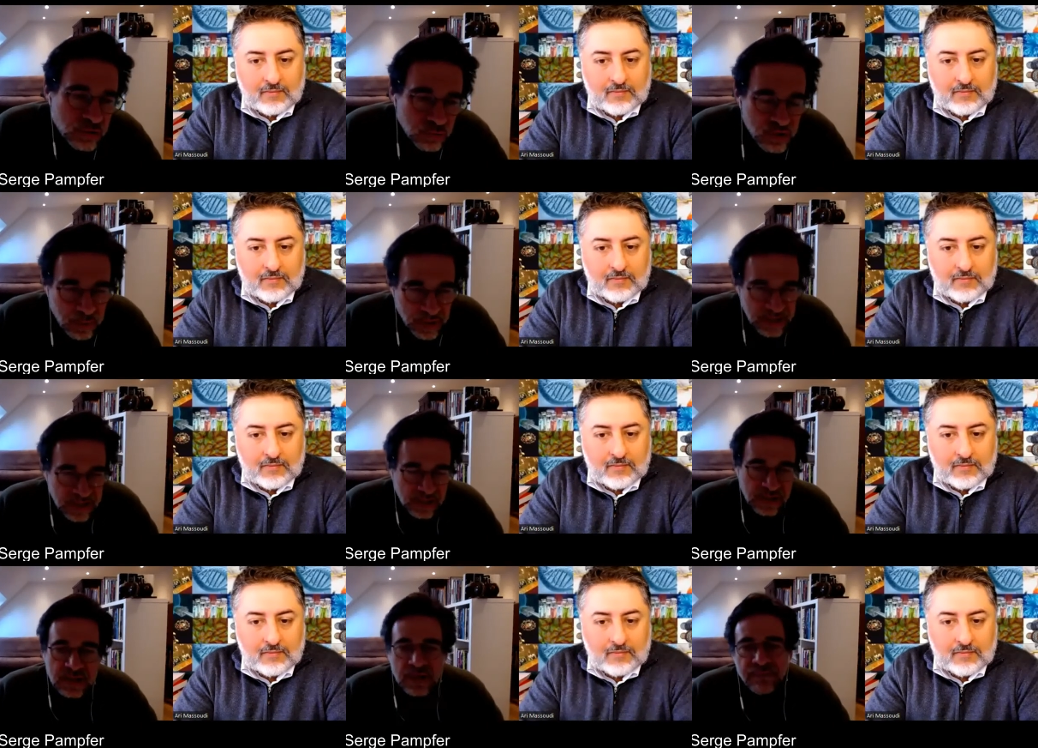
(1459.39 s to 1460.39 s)
Speaker 1: two spaces,
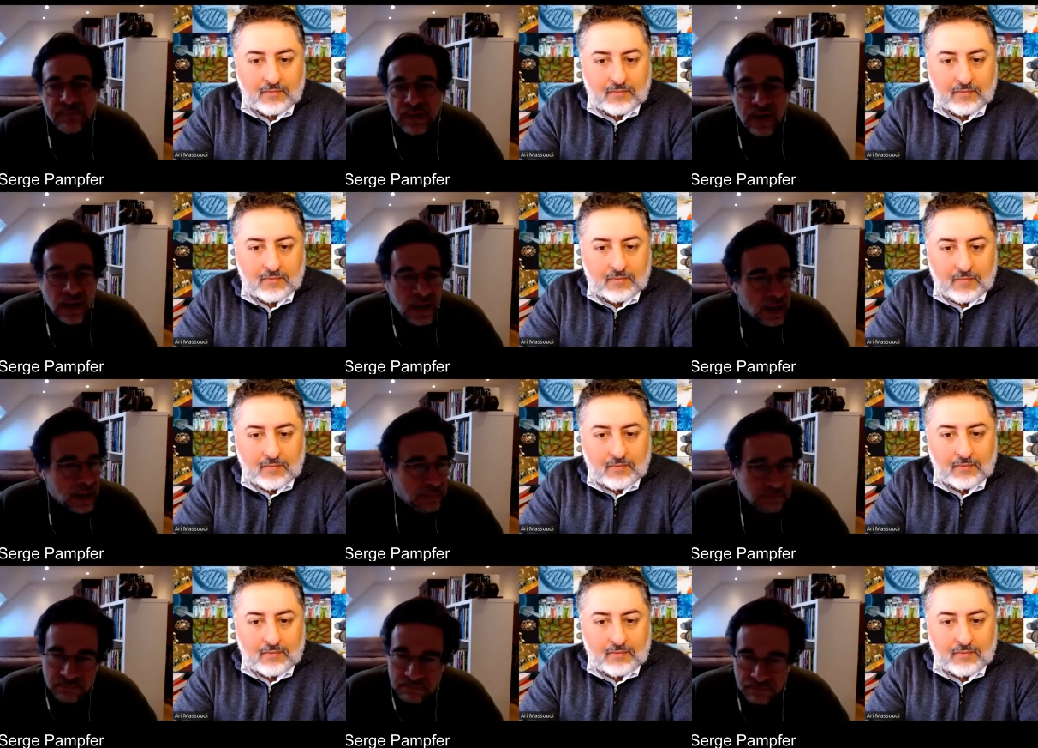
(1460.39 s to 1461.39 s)
uh,
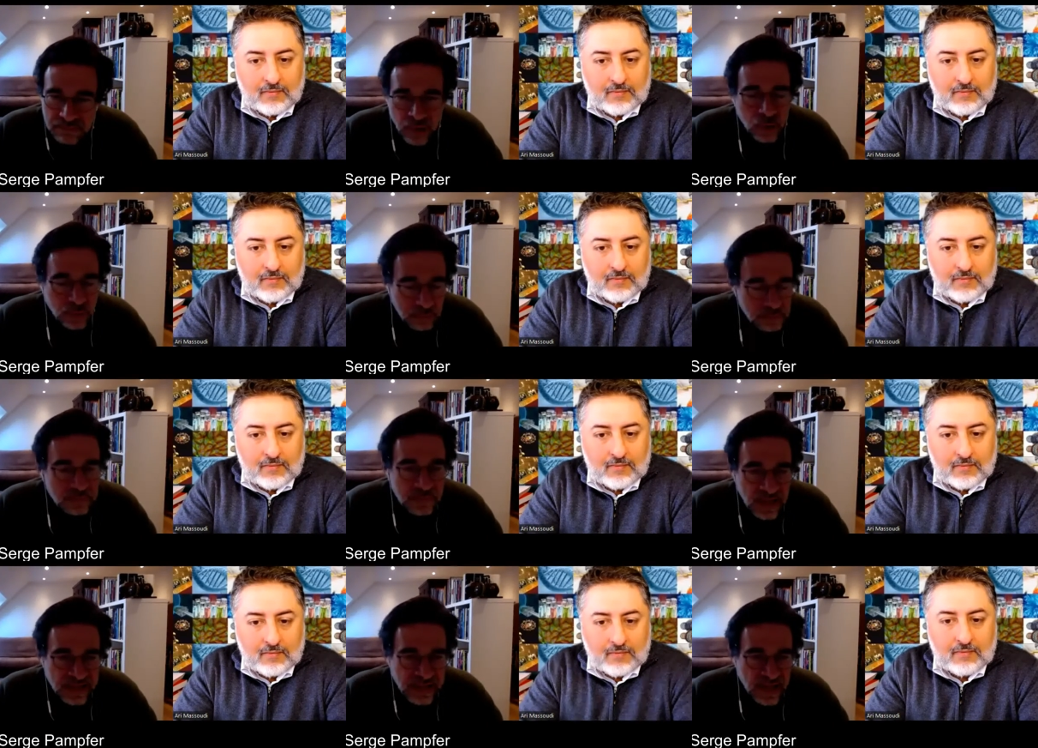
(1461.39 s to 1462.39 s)
you know,
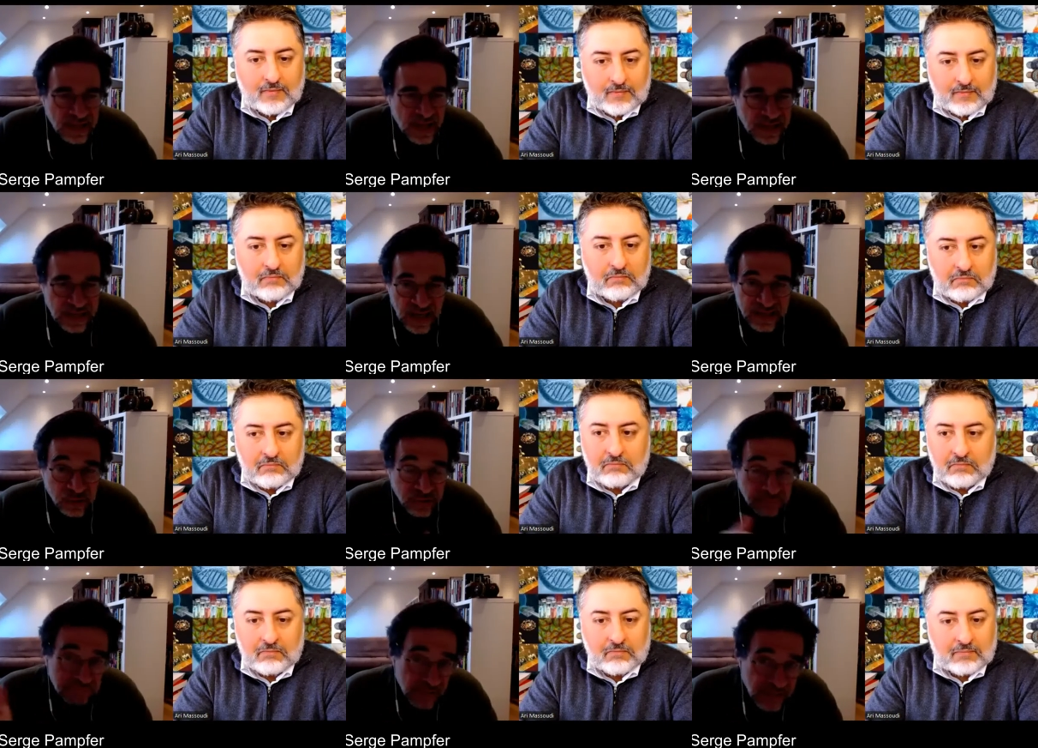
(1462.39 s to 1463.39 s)
as, as, as, as, an,
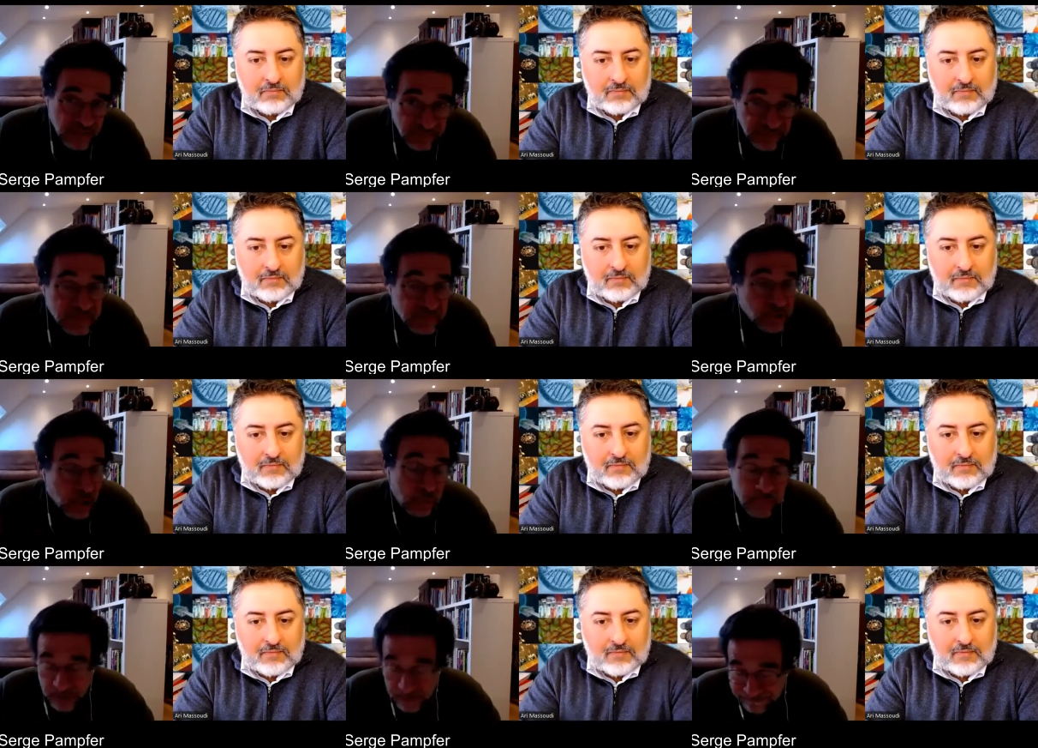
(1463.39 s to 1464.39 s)
as an investment
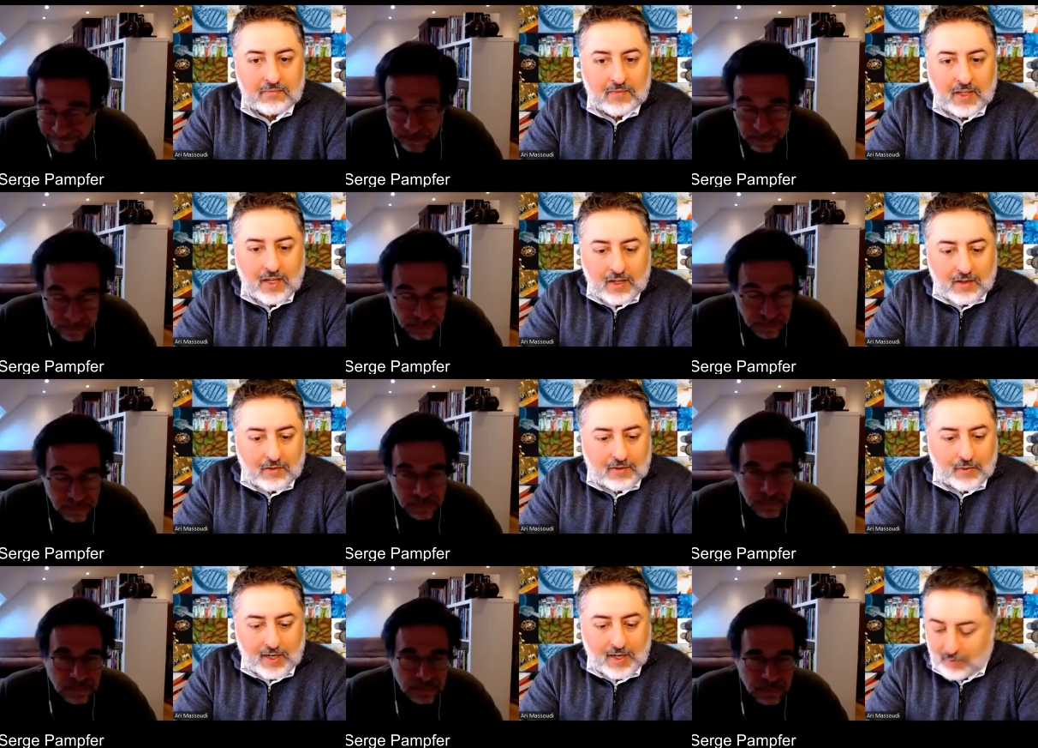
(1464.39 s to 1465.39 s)
company.
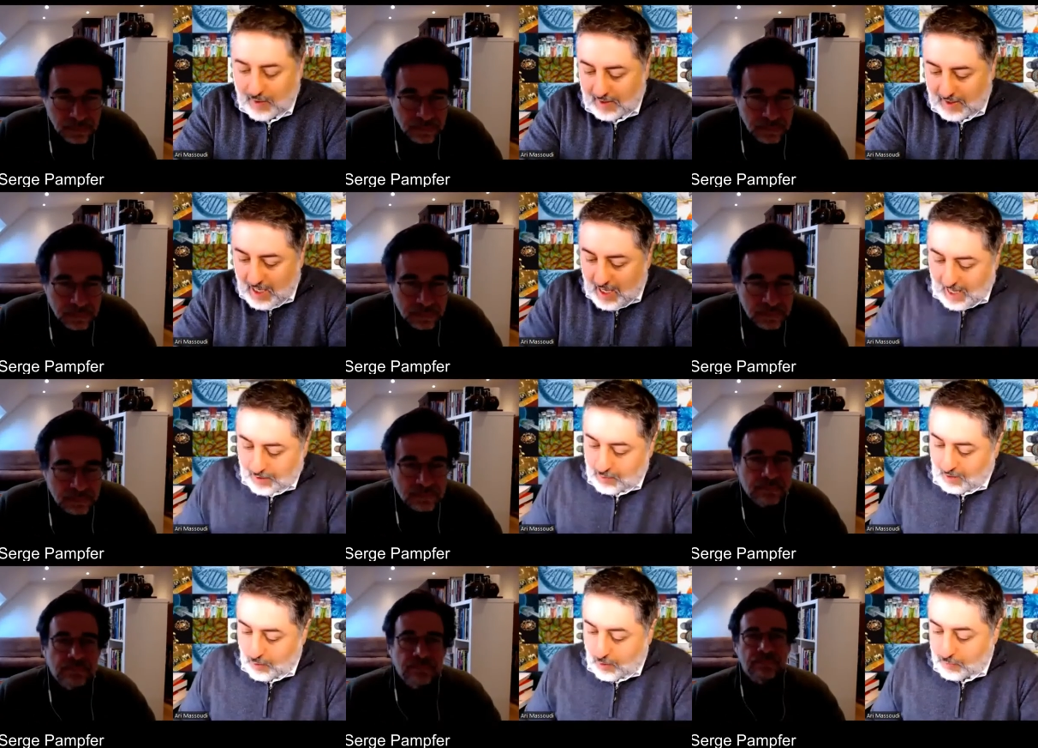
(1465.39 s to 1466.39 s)
Speaker 2: Great, great. And you
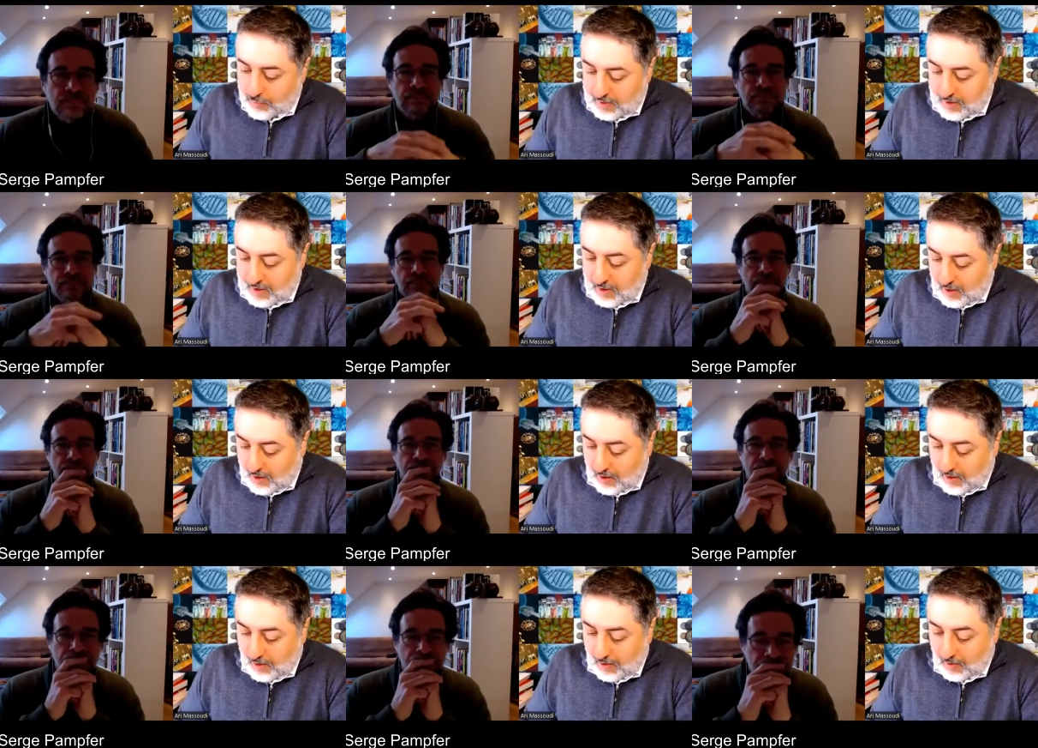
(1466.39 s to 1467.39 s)
have already
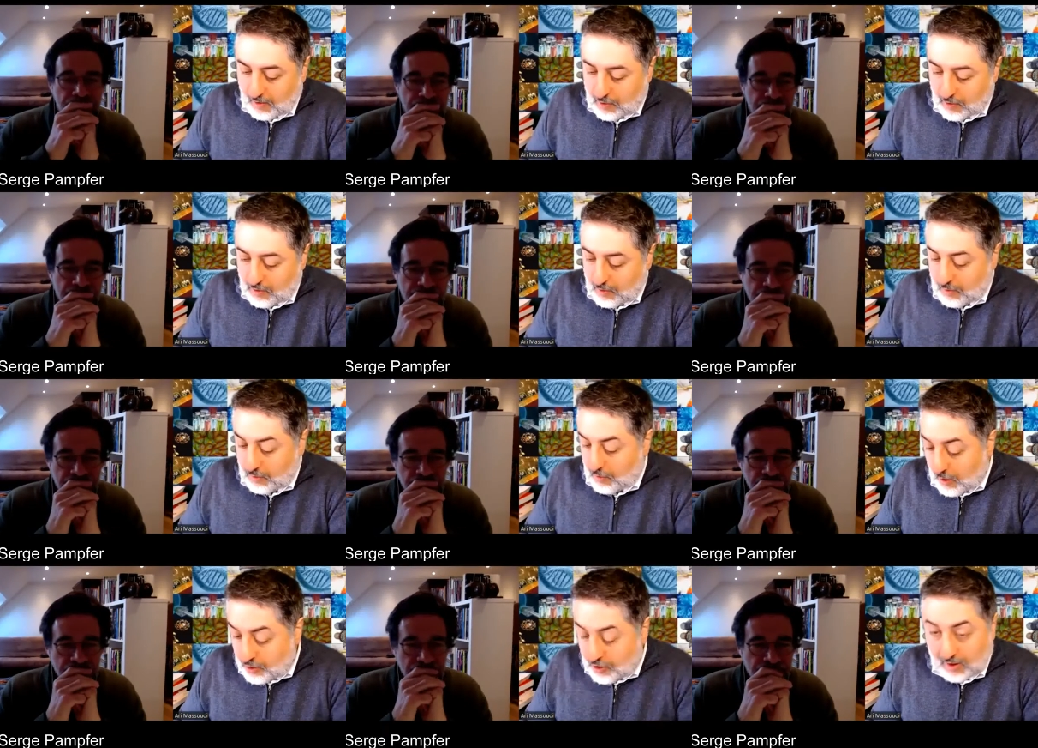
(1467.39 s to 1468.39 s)
uh,
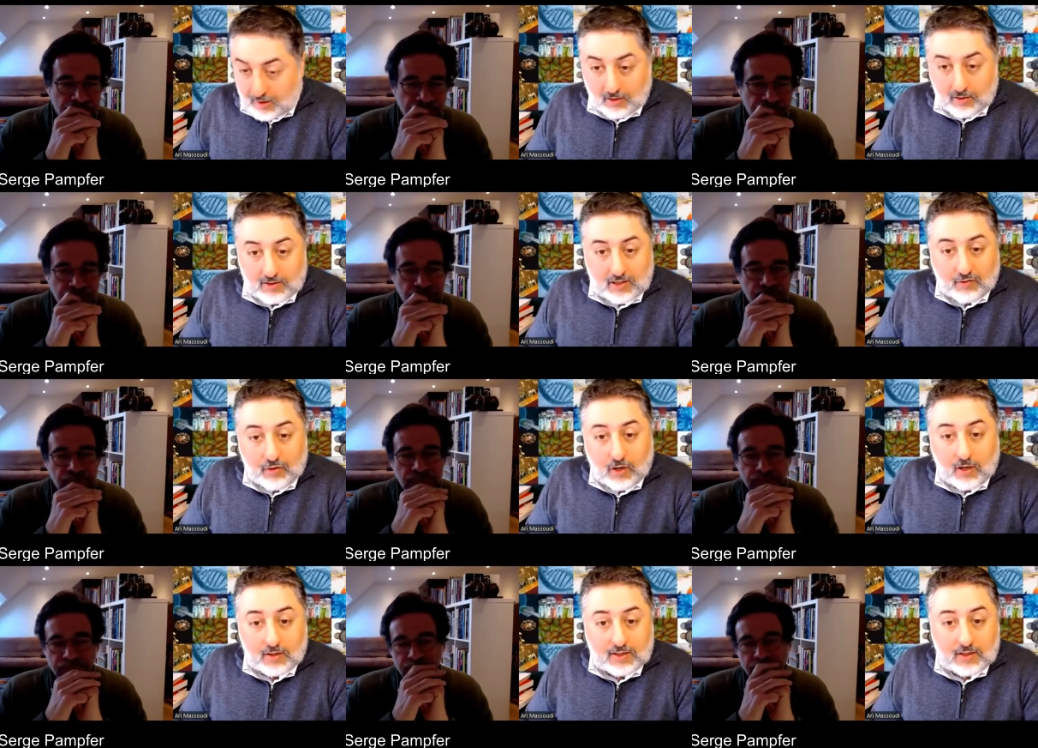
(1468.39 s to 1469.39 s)
launched uh,
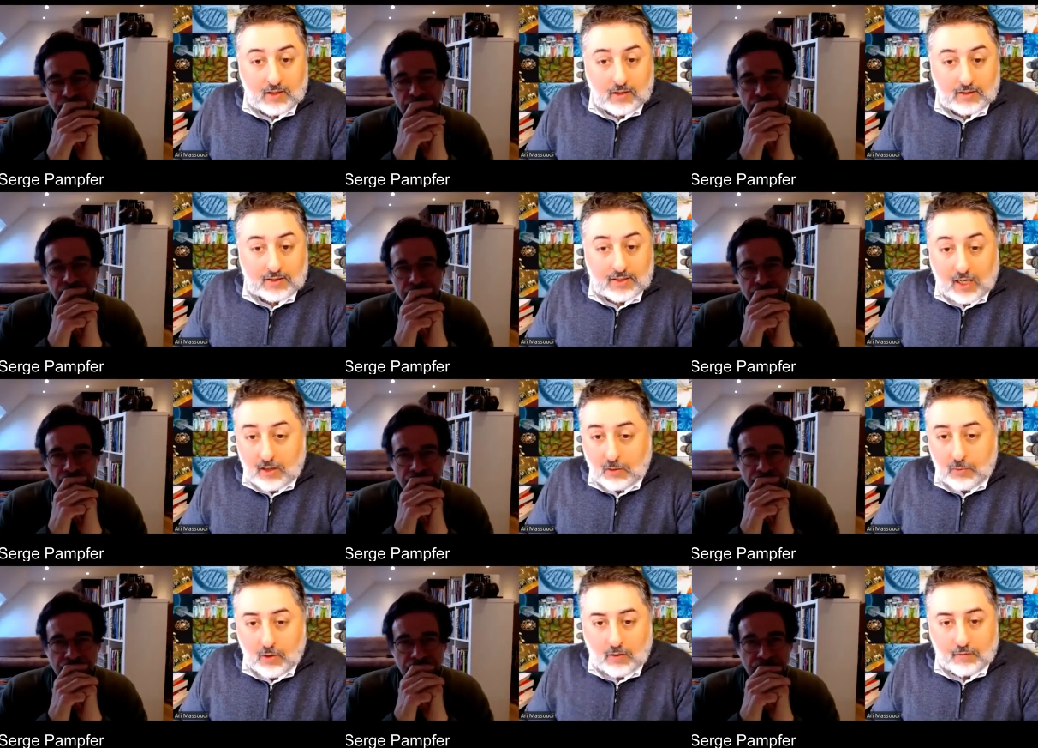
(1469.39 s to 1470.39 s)
several uh, startups
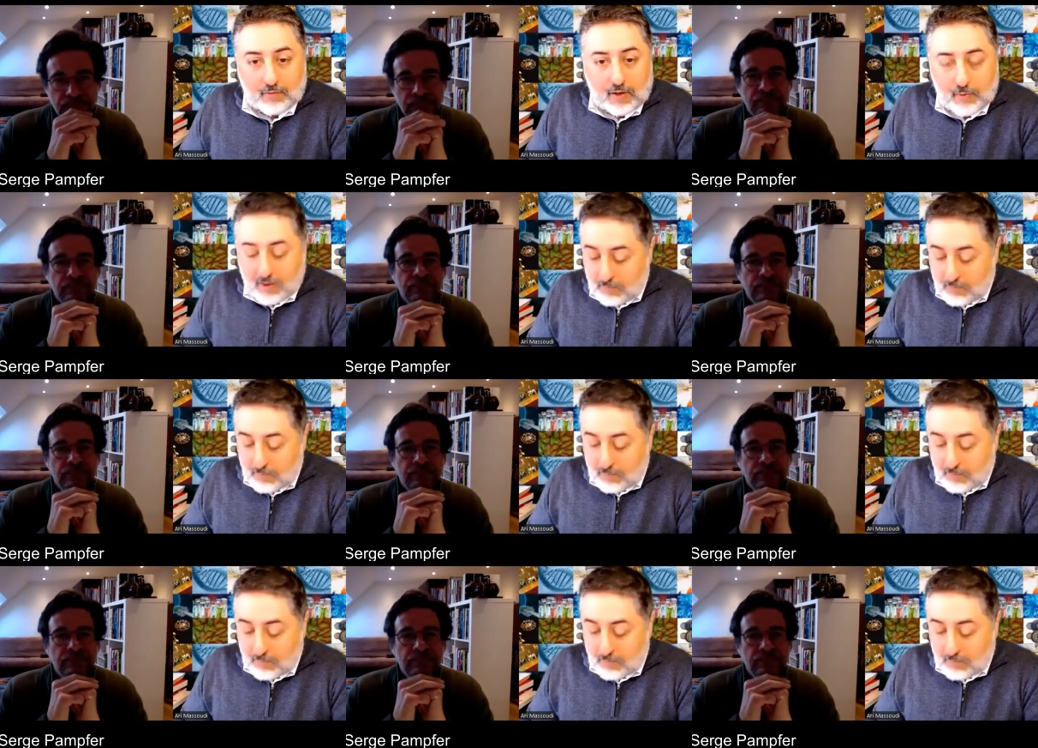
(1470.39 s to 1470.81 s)
who are very